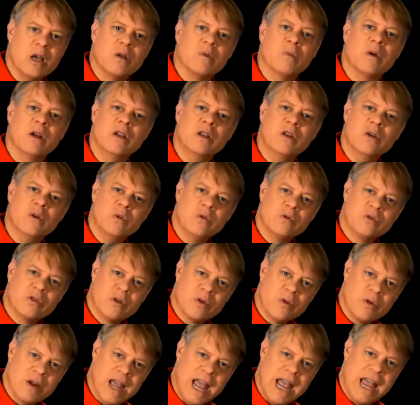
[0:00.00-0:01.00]
when used
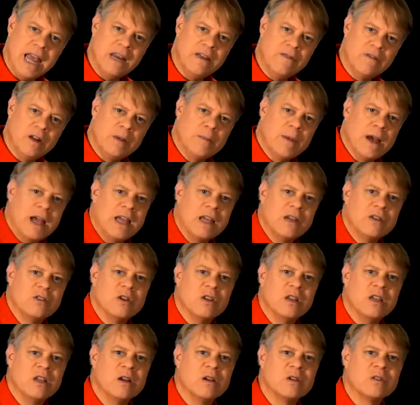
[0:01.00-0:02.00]
creatively by
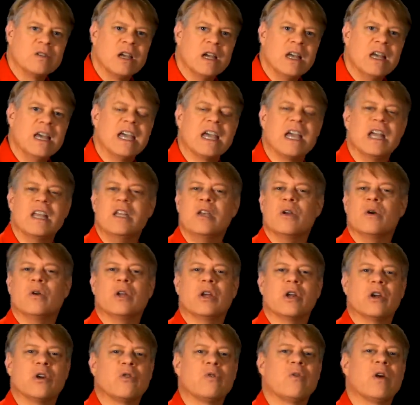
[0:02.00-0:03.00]
engineers, it can yield
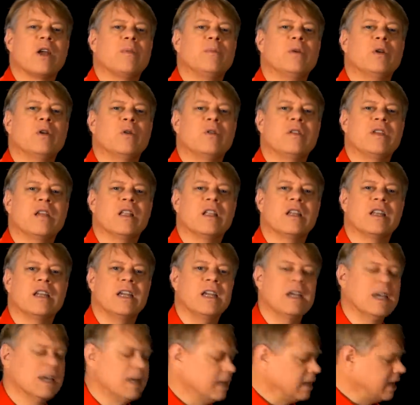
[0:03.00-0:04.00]
incredible
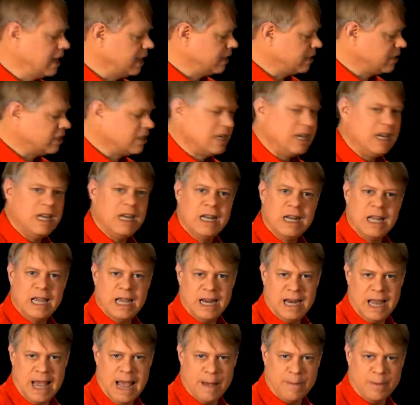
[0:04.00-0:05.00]
utility as seen
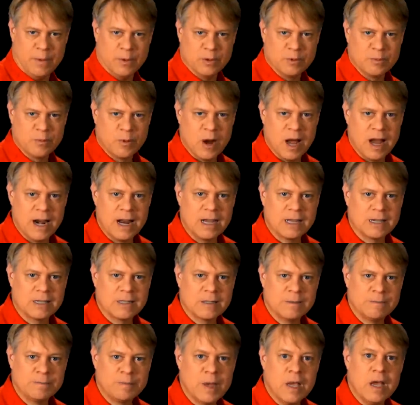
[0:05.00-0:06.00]
in Apple's
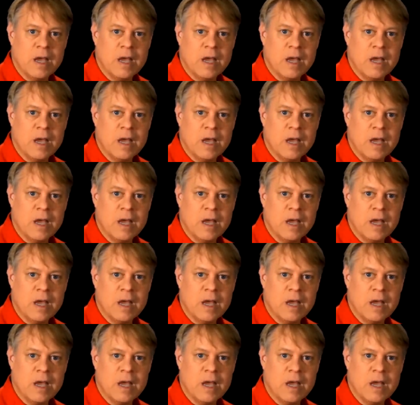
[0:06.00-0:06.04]
products.